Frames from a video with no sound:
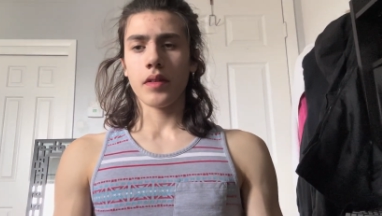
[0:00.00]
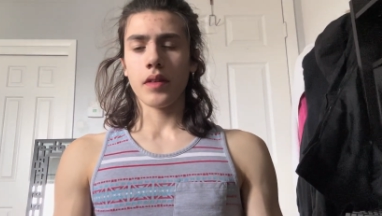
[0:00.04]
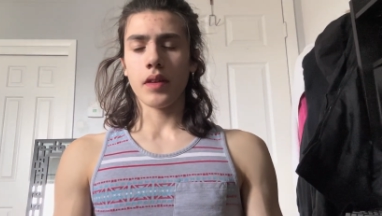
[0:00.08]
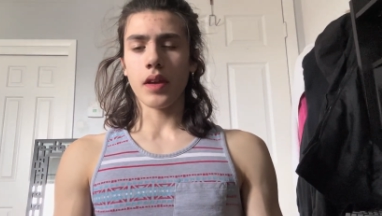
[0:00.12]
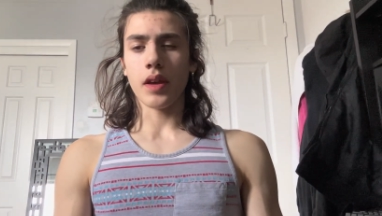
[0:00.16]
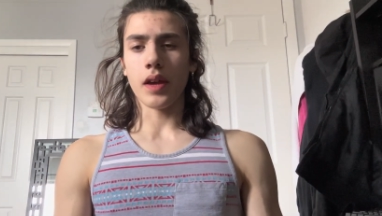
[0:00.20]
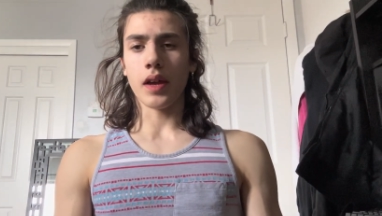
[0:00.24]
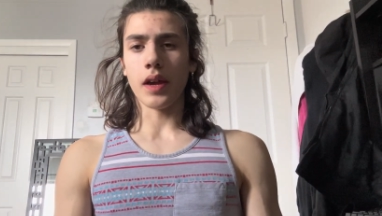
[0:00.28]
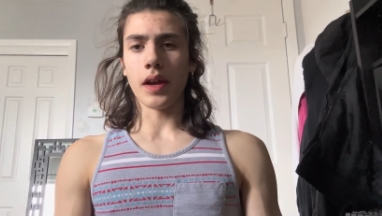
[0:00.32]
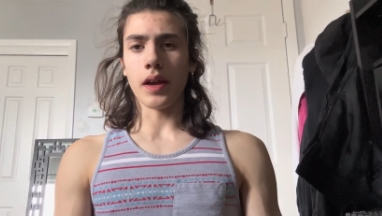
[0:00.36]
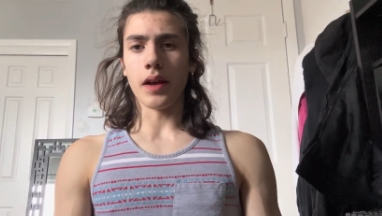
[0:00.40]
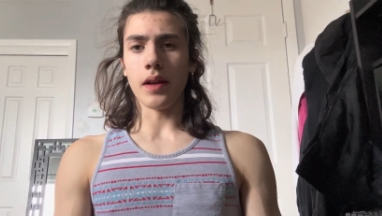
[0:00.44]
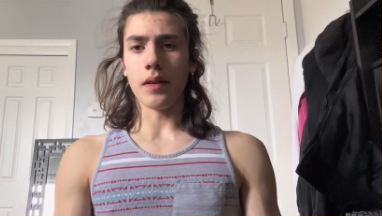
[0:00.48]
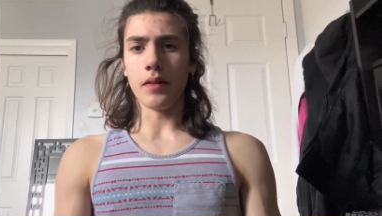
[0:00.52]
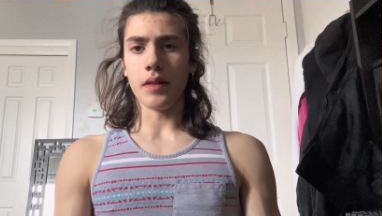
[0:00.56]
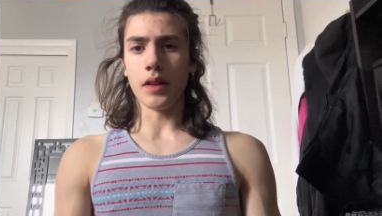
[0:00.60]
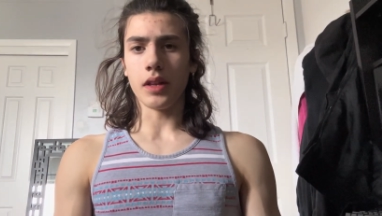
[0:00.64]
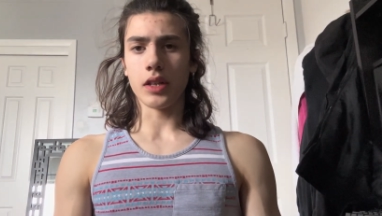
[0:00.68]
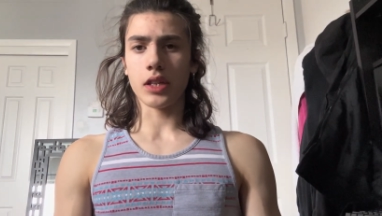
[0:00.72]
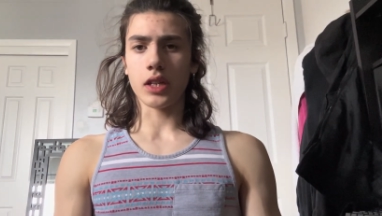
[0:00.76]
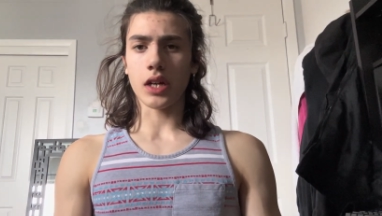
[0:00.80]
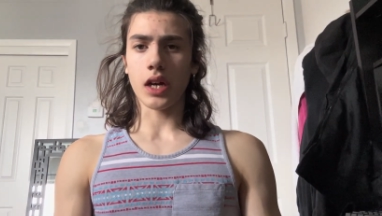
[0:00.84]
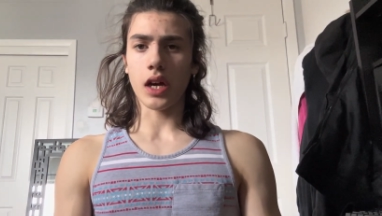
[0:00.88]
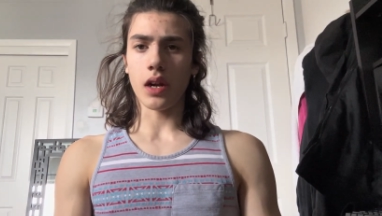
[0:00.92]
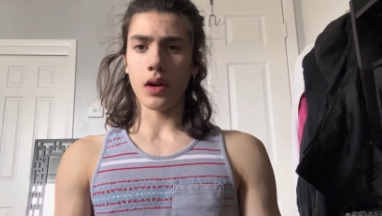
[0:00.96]
and
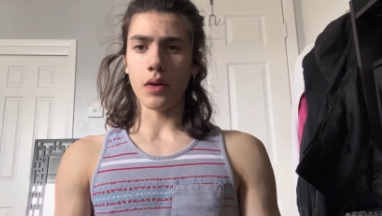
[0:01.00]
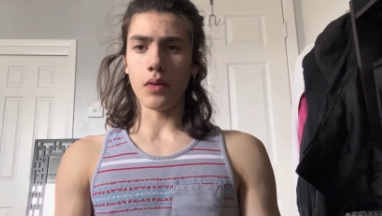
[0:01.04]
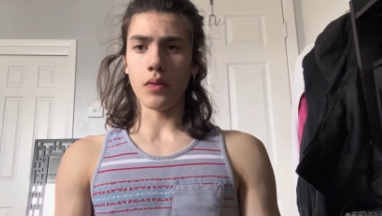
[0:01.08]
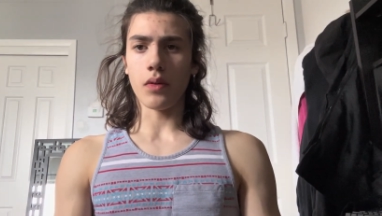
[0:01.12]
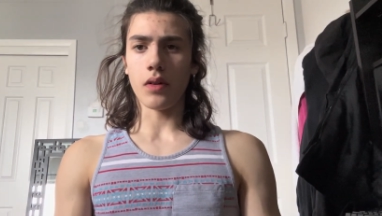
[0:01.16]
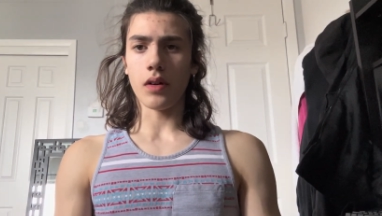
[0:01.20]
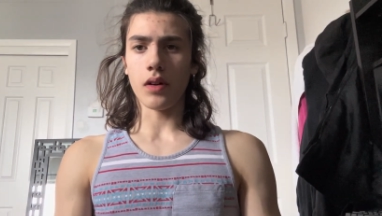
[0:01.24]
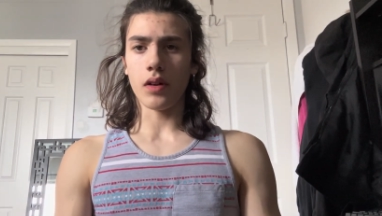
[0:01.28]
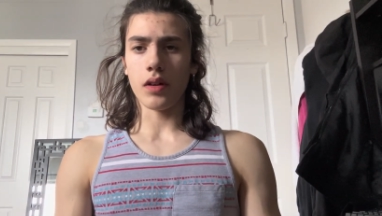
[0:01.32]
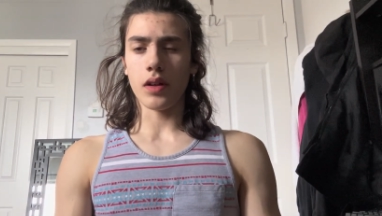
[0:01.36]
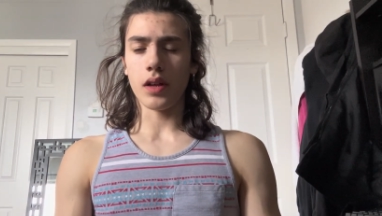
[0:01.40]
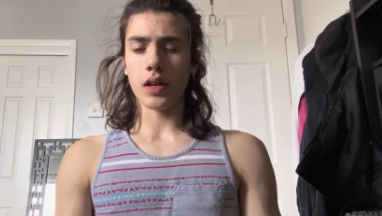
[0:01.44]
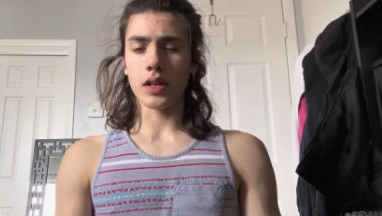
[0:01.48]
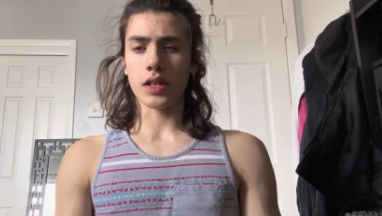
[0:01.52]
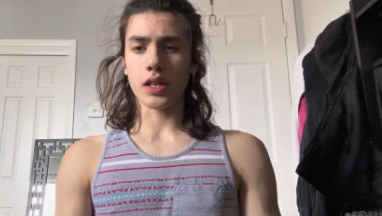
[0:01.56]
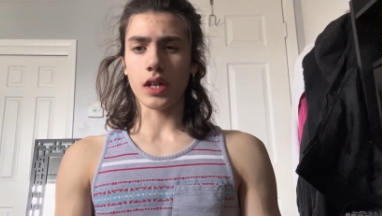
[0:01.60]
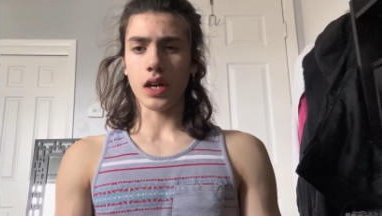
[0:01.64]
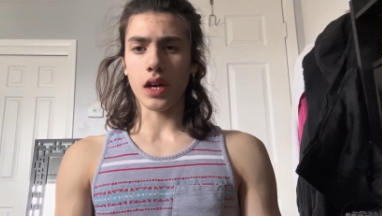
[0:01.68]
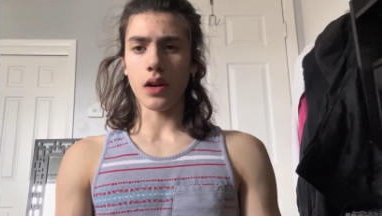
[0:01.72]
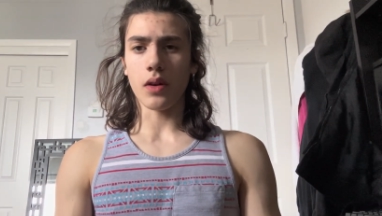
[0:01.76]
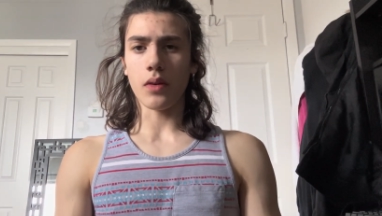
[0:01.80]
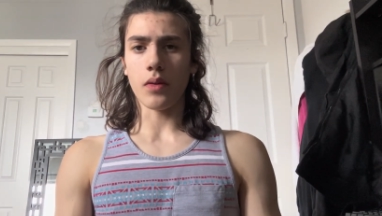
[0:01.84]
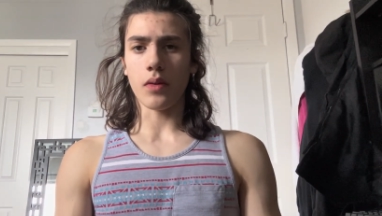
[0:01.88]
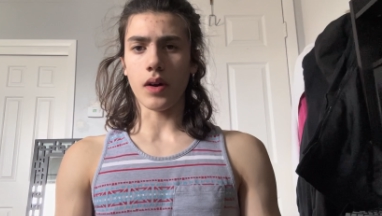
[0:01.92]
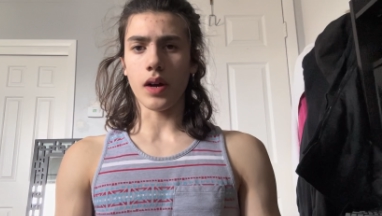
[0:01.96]
that's kind of why that's
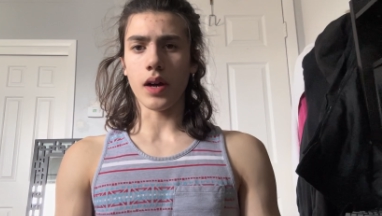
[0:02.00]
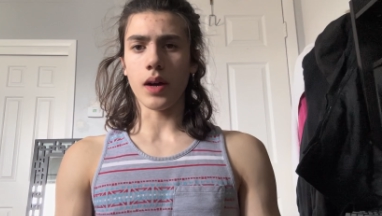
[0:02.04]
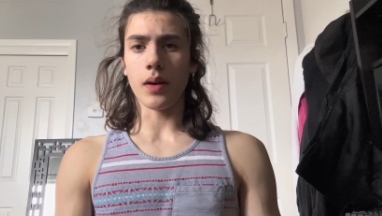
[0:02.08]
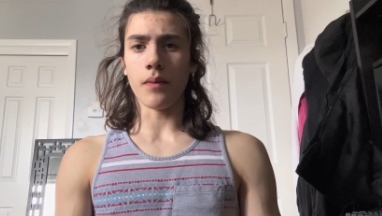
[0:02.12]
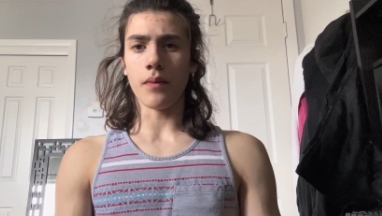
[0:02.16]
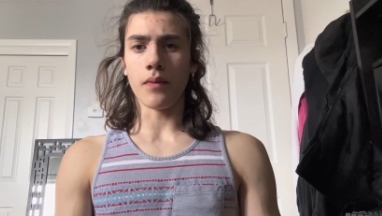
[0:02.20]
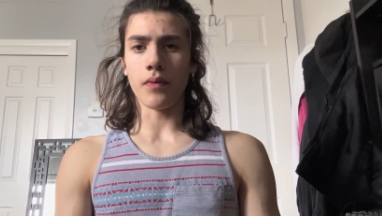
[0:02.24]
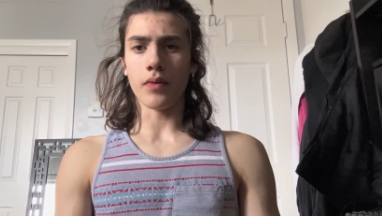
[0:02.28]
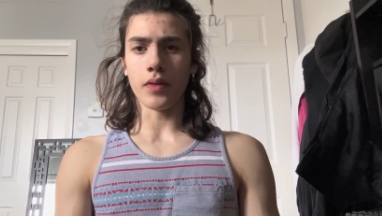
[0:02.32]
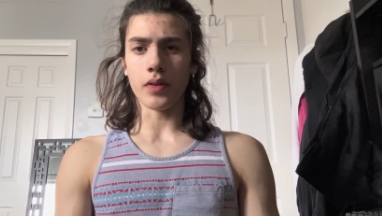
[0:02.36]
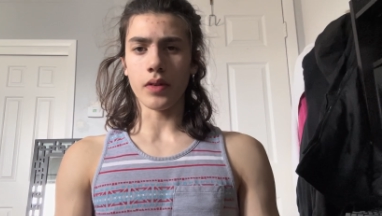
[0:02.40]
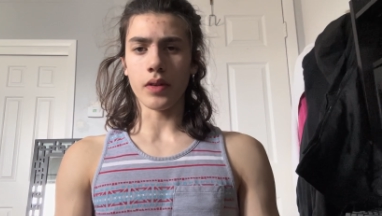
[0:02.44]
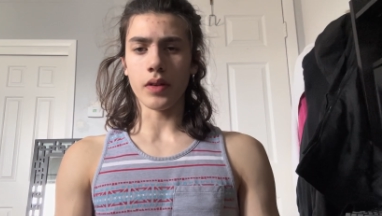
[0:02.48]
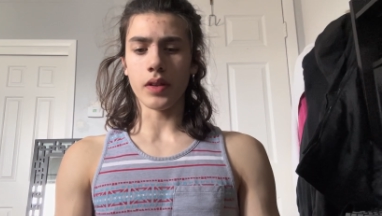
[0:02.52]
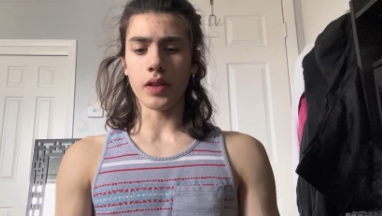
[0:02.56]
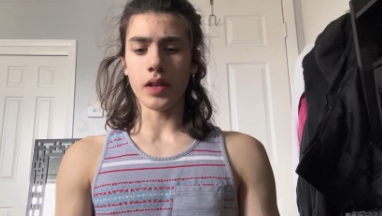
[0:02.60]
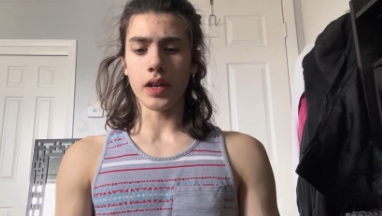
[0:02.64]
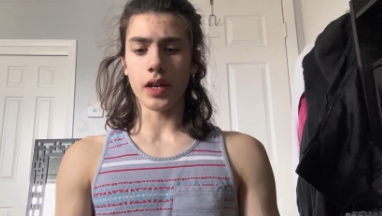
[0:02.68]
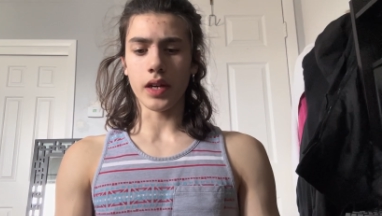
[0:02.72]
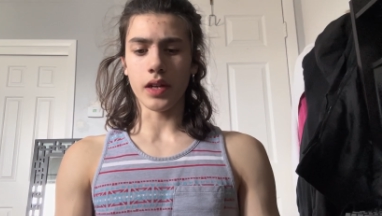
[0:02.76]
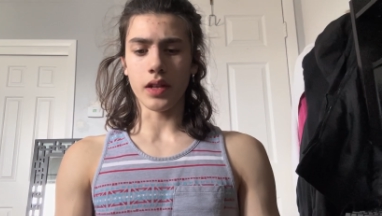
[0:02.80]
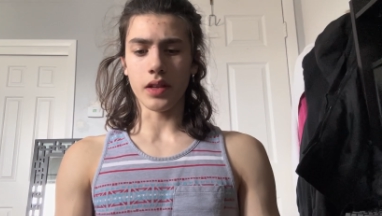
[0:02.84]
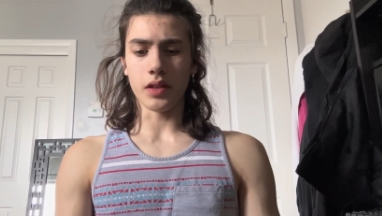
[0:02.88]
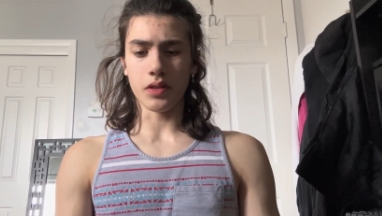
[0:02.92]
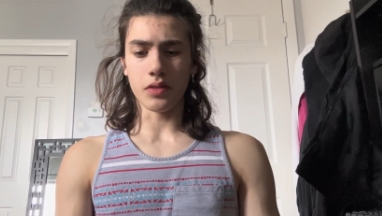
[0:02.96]
kind of why I'm feeling
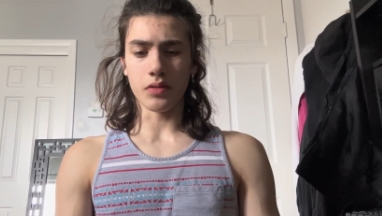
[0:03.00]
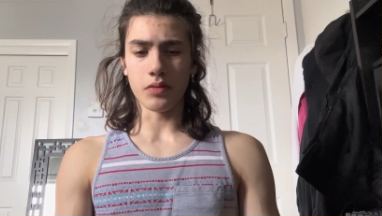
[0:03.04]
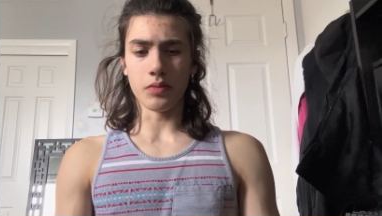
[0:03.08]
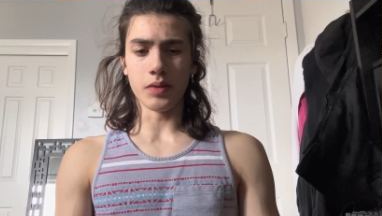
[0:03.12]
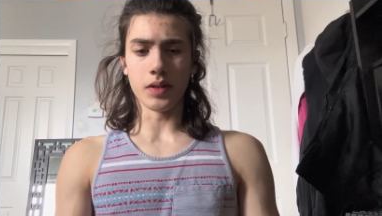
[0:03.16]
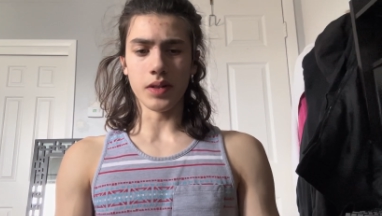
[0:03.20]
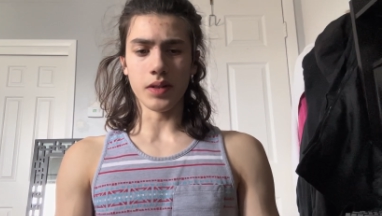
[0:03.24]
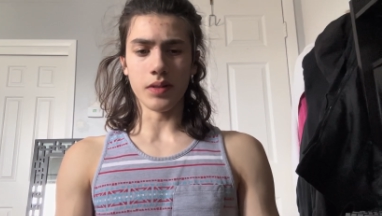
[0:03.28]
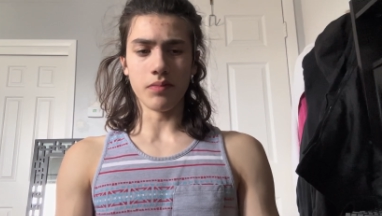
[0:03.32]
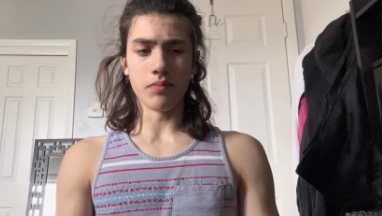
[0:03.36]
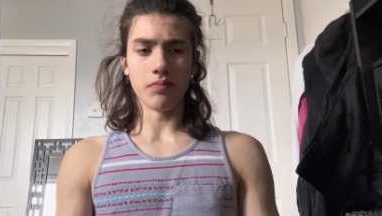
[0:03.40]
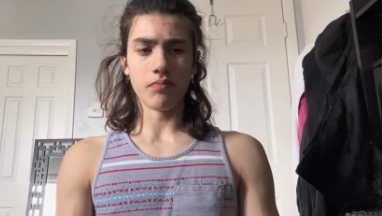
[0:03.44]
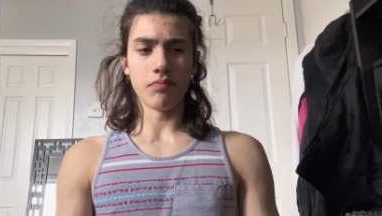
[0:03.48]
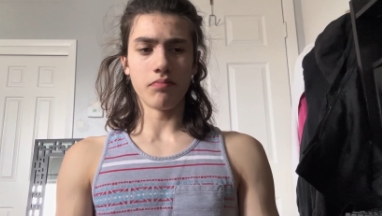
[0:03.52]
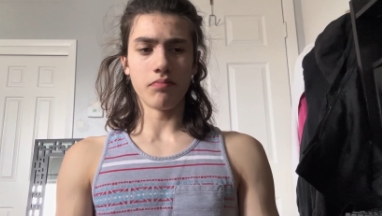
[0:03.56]
like a little bit,